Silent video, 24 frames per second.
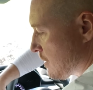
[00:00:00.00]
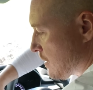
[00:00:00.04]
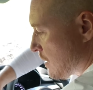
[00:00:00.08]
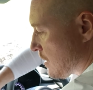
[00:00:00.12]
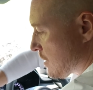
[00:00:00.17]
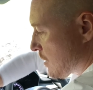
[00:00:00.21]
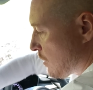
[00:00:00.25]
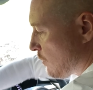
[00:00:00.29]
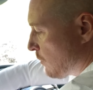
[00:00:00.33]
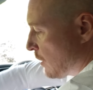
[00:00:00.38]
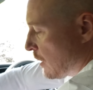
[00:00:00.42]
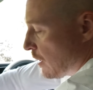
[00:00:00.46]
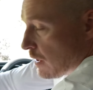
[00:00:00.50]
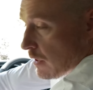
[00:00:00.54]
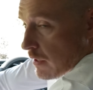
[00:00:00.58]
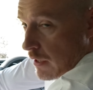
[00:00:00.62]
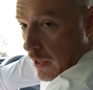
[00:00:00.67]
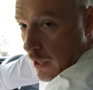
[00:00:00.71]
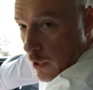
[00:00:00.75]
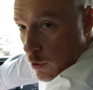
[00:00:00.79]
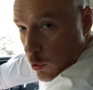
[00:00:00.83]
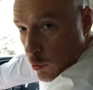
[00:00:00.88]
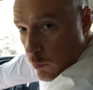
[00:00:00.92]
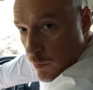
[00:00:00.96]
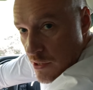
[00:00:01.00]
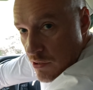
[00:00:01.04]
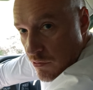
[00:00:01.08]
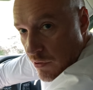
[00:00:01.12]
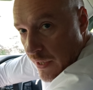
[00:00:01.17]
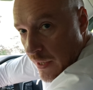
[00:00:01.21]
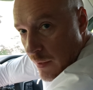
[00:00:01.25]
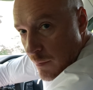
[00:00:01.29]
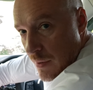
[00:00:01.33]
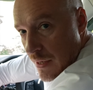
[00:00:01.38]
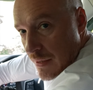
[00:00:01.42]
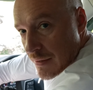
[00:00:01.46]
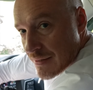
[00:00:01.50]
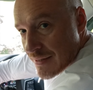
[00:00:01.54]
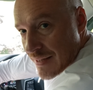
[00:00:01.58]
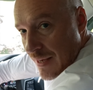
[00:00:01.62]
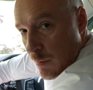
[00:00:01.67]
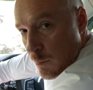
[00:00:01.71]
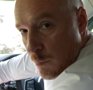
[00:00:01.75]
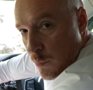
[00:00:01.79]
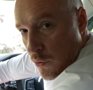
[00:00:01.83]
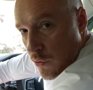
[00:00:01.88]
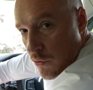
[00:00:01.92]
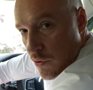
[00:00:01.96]
system, I always recommend
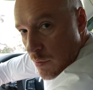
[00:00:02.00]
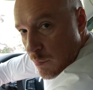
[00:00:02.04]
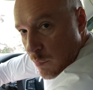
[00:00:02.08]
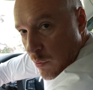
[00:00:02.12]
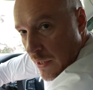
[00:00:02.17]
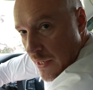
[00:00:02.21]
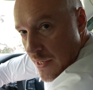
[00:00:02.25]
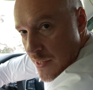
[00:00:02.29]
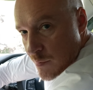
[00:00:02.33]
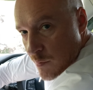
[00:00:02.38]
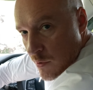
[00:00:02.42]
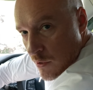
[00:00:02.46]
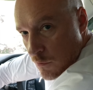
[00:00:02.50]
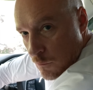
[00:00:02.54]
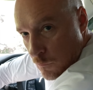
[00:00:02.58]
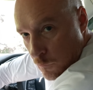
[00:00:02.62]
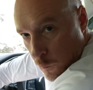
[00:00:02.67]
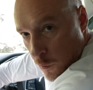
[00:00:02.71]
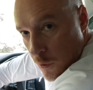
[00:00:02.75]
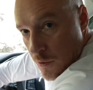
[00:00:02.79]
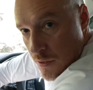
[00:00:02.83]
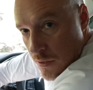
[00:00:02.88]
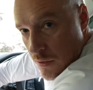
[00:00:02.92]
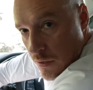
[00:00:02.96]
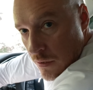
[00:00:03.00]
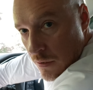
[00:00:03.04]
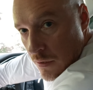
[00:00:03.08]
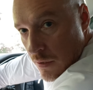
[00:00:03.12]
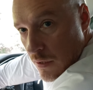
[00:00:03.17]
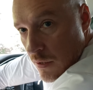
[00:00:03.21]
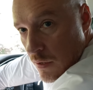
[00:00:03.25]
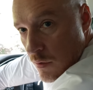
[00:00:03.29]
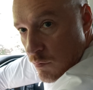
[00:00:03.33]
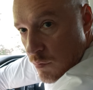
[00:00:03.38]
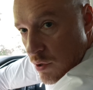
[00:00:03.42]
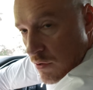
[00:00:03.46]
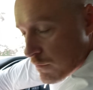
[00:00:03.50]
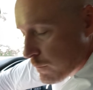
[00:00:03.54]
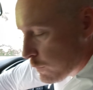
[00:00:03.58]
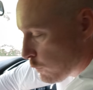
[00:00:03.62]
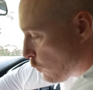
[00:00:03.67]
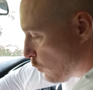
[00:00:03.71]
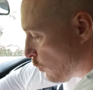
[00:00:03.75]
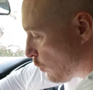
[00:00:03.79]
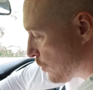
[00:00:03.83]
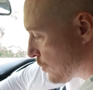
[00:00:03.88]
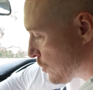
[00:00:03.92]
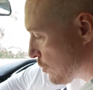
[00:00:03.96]
temporary placement first
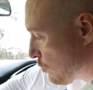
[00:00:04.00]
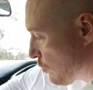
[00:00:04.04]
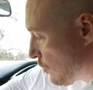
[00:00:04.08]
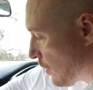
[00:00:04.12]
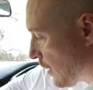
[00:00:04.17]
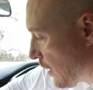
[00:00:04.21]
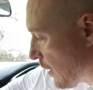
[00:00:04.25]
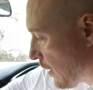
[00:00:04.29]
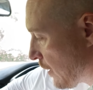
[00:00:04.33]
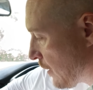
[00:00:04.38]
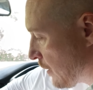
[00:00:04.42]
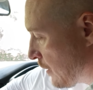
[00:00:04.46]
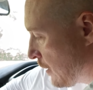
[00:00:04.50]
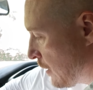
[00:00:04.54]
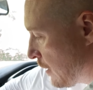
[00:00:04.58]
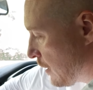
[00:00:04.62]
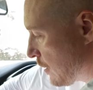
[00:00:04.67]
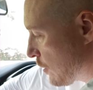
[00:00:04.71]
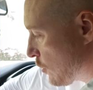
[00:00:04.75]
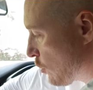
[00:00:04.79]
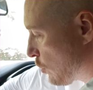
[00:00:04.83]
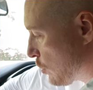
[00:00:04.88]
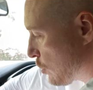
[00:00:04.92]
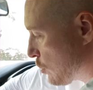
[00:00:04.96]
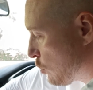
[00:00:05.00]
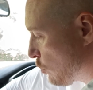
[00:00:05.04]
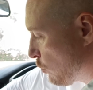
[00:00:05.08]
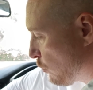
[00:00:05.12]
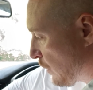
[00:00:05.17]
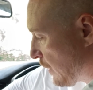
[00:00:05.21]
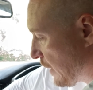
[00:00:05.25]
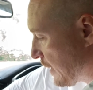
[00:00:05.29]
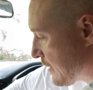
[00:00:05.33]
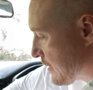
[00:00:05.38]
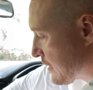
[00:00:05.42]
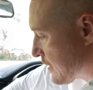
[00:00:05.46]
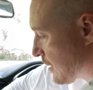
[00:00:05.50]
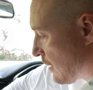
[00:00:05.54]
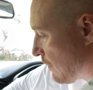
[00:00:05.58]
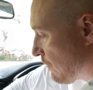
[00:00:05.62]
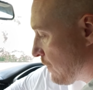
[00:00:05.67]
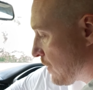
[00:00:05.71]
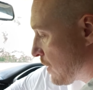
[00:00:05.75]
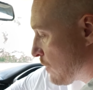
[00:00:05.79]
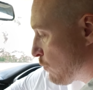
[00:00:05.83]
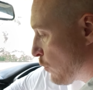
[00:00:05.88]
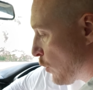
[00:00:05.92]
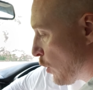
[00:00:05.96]
before you are going to place
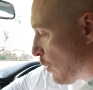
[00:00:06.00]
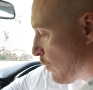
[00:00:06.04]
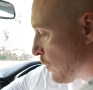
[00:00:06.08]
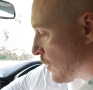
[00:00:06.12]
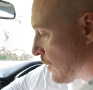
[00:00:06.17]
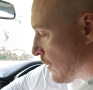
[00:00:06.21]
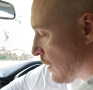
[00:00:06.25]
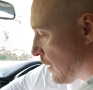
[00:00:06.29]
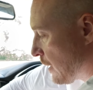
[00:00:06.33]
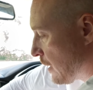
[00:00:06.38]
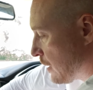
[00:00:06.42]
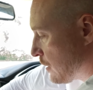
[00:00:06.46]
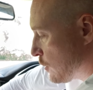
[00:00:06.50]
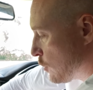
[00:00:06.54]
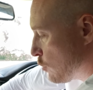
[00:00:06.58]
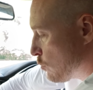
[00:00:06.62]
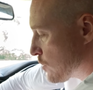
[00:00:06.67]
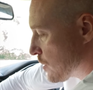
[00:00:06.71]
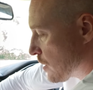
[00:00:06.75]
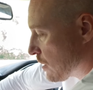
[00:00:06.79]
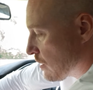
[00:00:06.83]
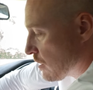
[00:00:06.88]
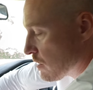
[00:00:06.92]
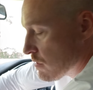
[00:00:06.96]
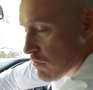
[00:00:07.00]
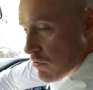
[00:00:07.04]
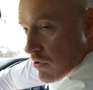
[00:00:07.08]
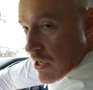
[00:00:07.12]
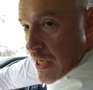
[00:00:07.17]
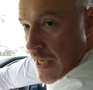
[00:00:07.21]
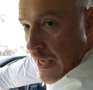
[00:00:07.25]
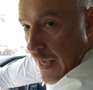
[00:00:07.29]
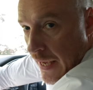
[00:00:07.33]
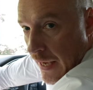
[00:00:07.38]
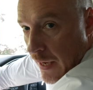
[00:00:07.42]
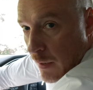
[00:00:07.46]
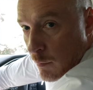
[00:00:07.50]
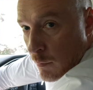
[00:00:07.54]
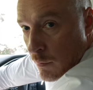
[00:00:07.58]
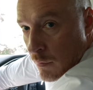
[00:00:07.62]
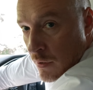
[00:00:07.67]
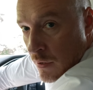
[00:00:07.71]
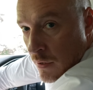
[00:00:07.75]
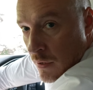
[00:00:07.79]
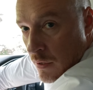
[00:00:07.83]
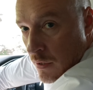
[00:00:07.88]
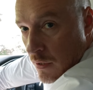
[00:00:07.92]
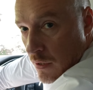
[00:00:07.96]
something permanently, and using the 3M
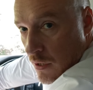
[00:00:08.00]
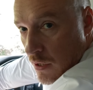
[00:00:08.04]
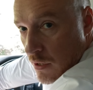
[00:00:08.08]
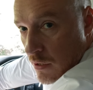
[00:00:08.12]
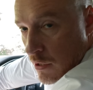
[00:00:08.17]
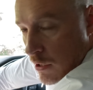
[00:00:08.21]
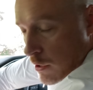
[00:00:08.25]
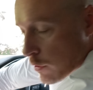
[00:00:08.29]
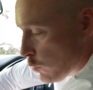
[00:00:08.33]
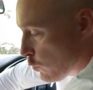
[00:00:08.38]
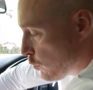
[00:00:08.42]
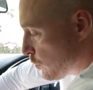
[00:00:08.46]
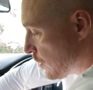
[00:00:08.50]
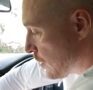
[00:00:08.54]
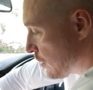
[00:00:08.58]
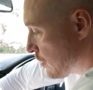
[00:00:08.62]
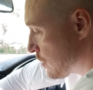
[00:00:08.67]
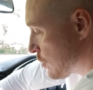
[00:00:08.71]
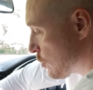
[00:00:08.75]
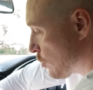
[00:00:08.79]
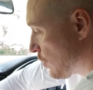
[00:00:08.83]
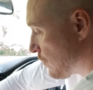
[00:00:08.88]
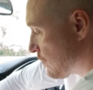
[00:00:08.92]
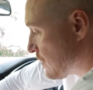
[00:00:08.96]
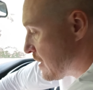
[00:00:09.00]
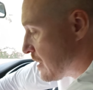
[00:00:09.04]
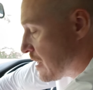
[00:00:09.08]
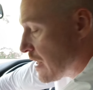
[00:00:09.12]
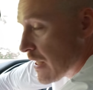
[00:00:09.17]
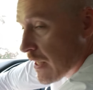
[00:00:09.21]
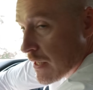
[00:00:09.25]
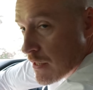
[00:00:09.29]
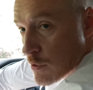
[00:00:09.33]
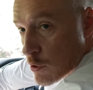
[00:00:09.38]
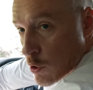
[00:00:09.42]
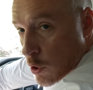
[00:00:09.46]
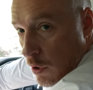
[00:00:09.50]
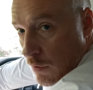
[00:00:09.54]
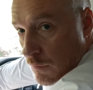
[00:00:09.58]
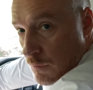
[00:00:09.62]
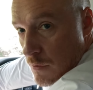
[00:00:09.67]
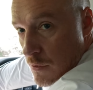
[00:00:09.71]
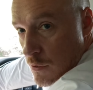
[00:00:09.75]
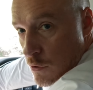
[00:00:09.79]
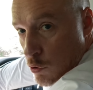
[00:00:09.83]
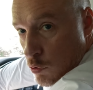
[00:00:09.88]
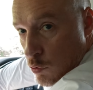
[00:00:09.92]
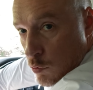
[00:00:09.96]
included sort of sticky
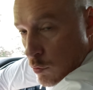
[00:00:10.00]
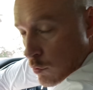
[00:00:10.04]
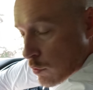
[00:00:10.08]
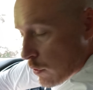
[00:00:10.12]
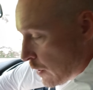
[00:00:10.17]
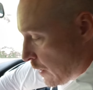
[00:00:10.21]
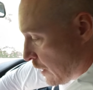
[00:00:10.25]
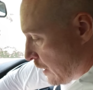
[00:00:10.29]
surface to